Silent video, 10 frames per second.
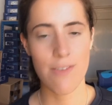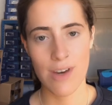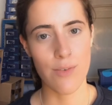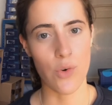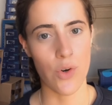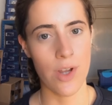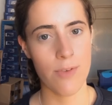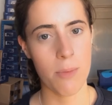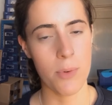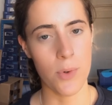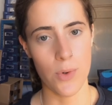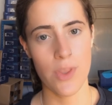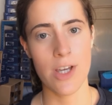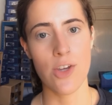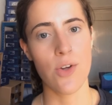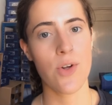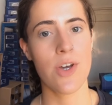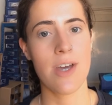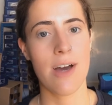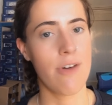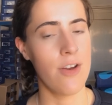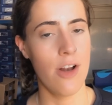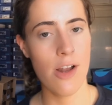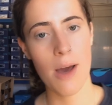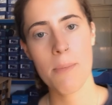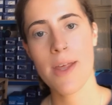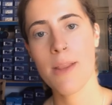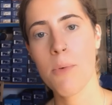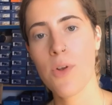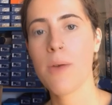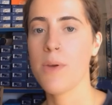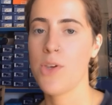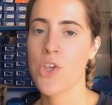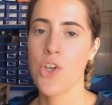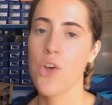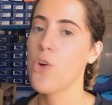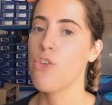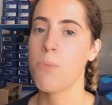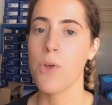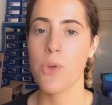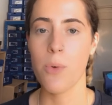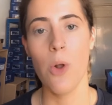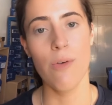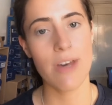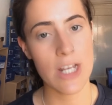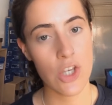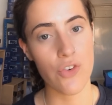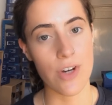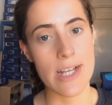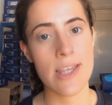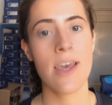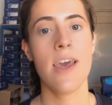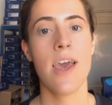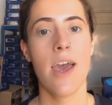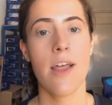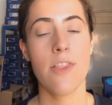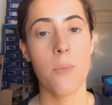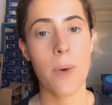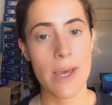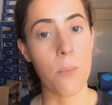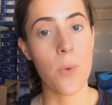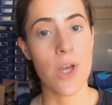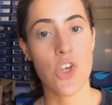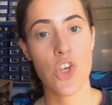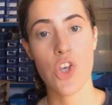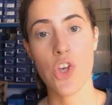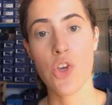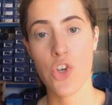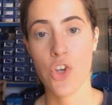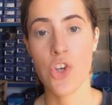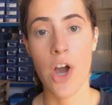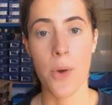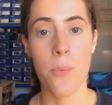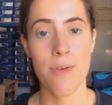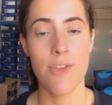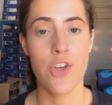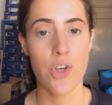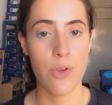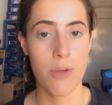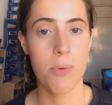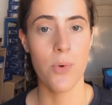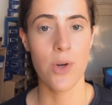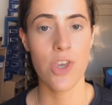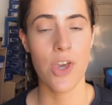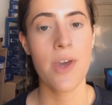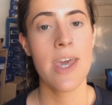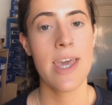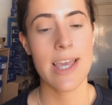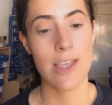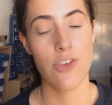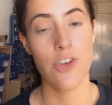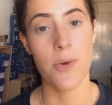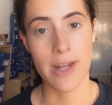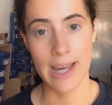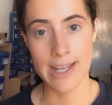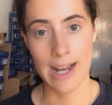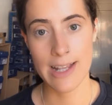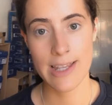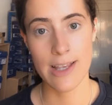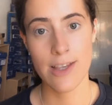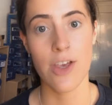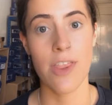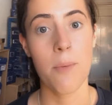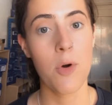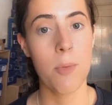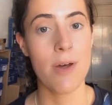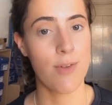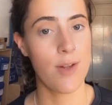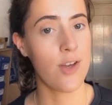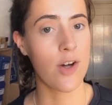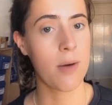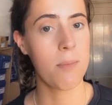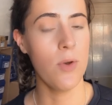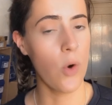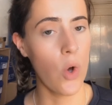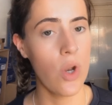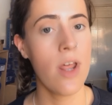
you haven't got enough support, then you could have an alignment in the body, which is going to contribute to a lot of injuries. The way in which you should know whether the shoe's supporting you is to do a gait analysis. So there will be a video coming on